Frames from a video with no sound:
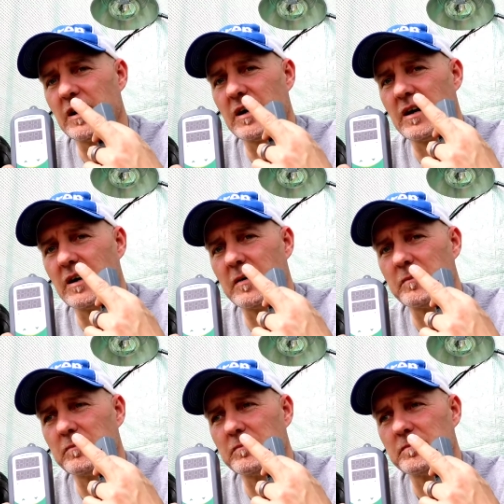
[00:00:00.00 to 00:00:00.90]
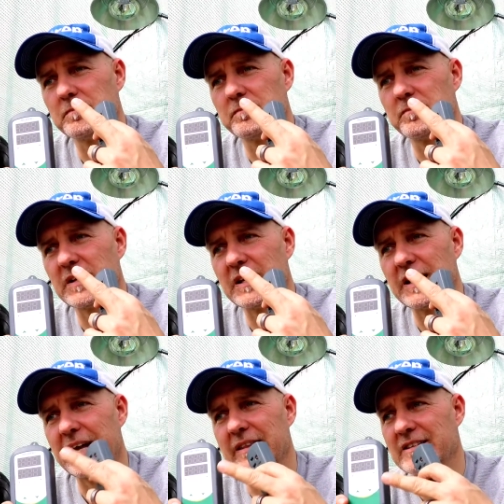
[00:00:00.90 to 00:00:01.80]
Um,
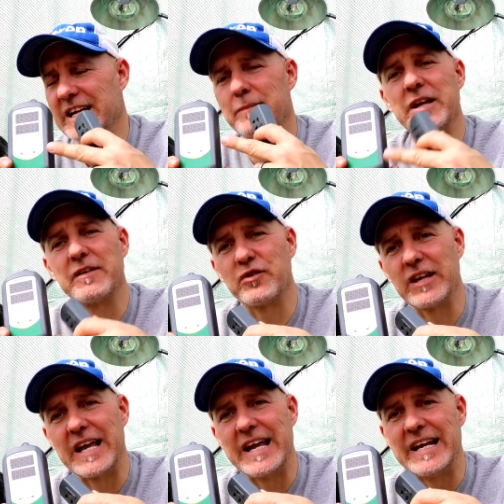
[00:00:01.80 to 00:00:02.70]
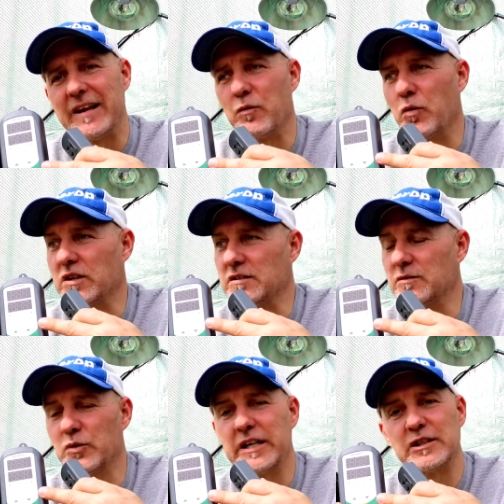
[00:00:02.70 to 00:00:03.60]
and same thing for the heating. When
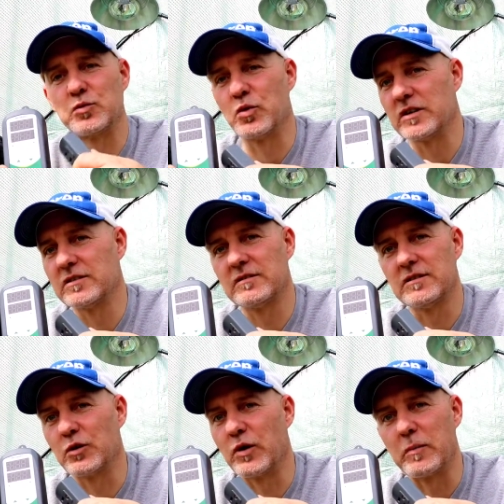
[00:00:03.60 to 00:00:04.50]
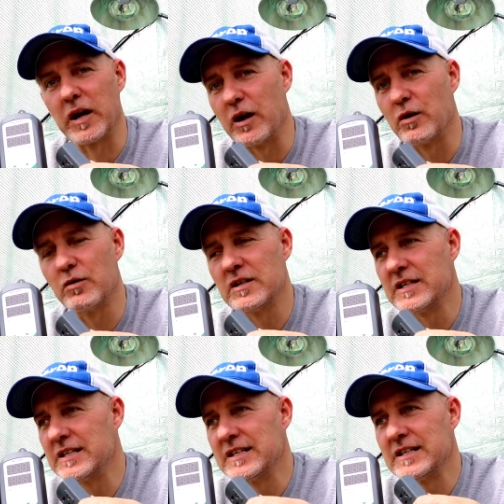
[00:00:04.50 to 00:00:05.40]
when it gets one degree below
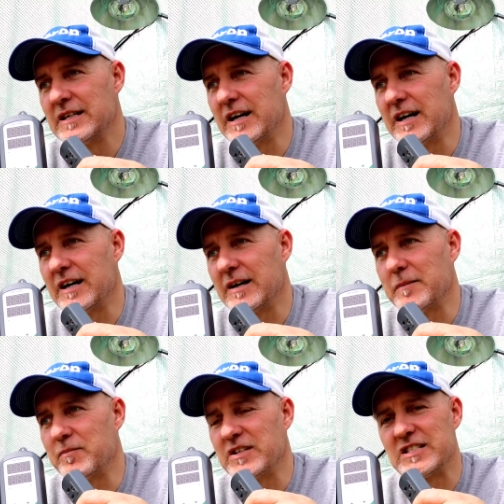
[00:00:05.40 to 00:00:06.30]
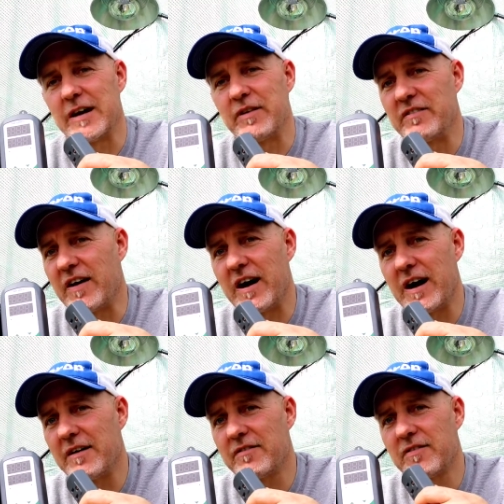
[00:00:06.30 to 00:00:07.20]
um,
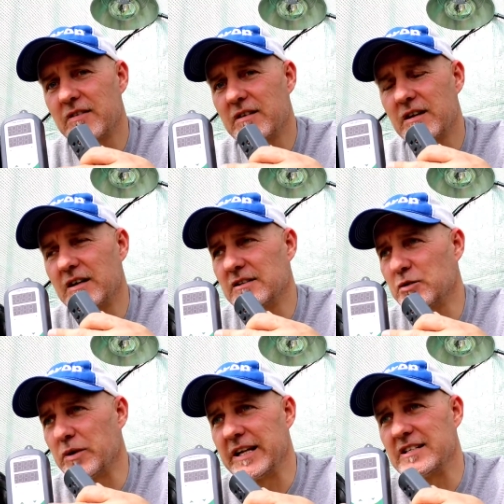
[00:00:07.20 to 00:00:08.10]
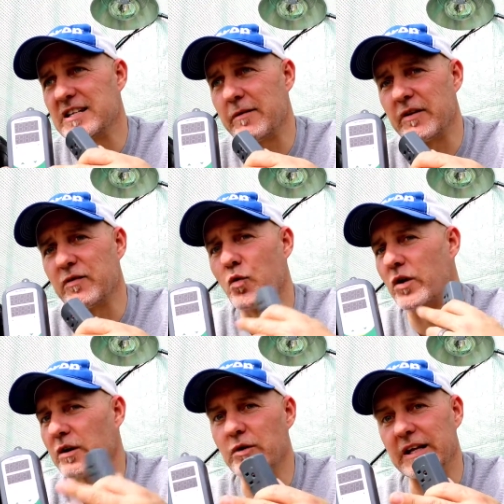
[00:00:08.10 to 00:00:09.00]
75, uh, so when it hits
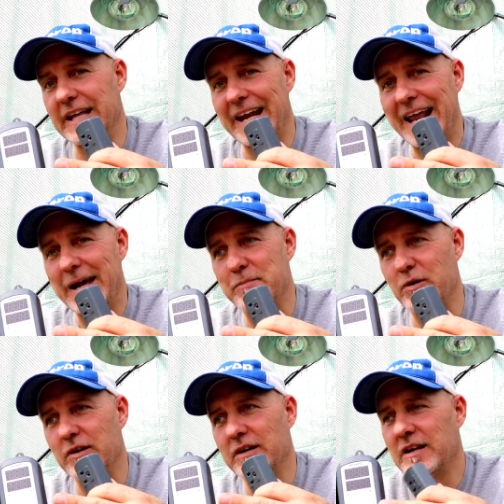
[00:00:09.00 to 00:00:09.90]
74, it'll kick that lamp on.